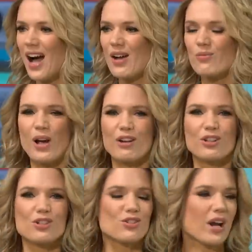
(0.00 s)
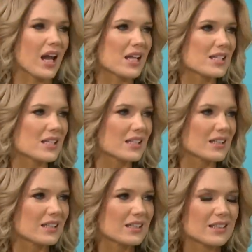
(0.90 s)
I am wearing a dress. I only know
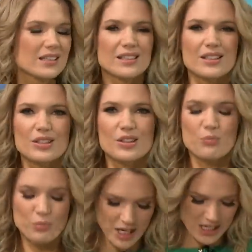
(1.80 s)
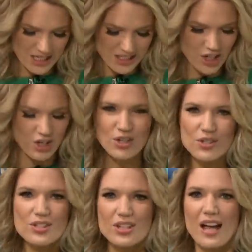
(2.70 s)
what you're wearing because as you walk Breaking past news, our
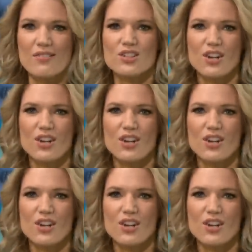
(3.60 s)
briefing I have meeting, a